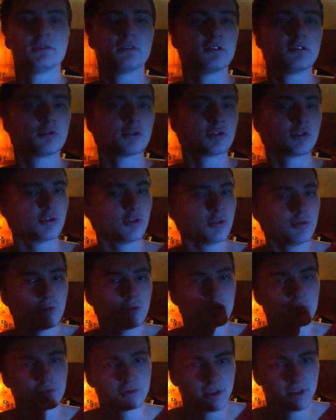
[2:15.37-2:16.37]
there was so
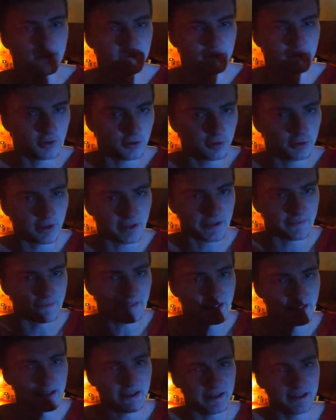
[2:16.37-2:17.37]
little stuff to do, like,
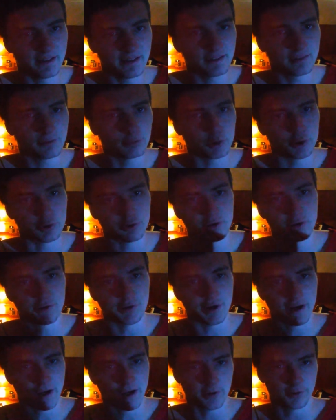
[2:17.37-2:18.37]
in the 80s when you're in
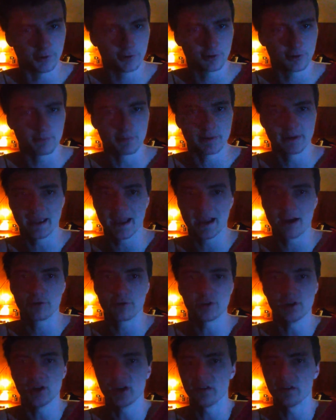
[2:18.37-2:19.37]
your house. But
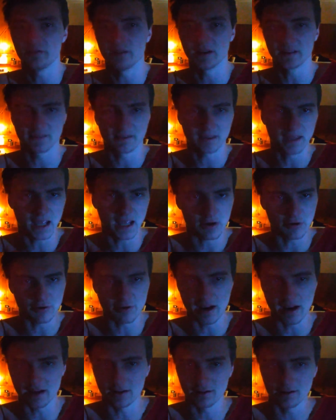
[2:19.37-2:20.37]
now you have, like,
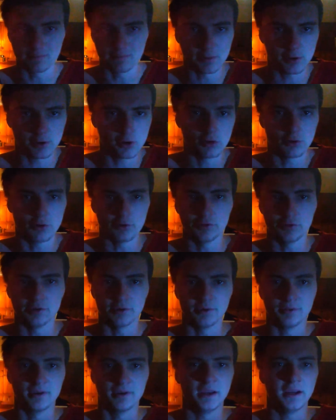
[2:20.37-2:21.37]
internet and
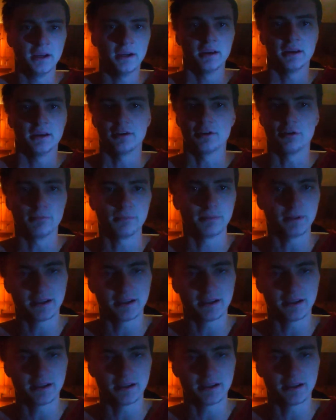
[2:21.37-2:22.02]
computers and, you know,